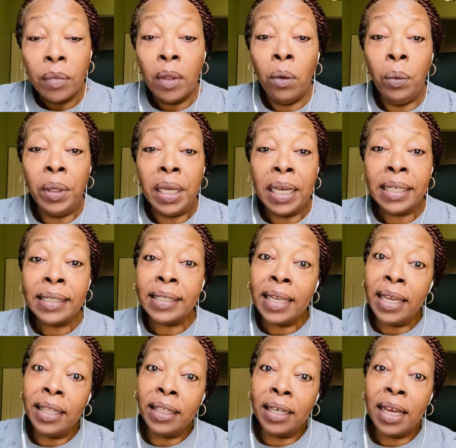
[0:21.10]
When I
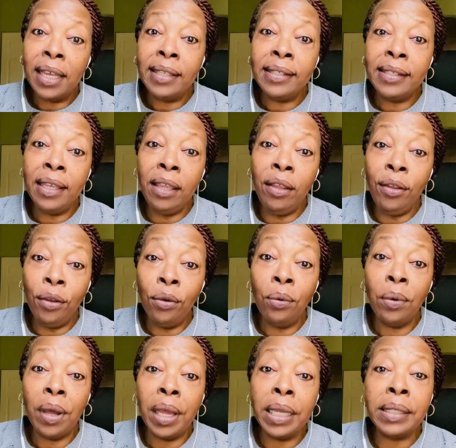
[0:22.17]
say that I see you,
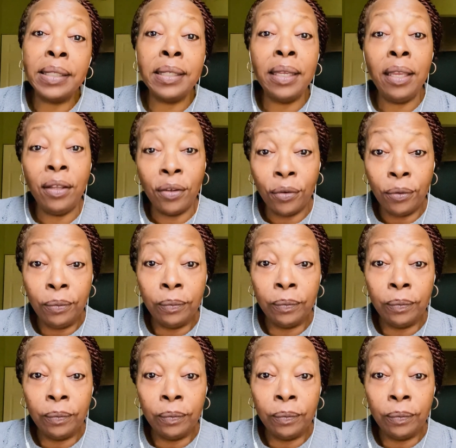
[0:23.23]
I see you.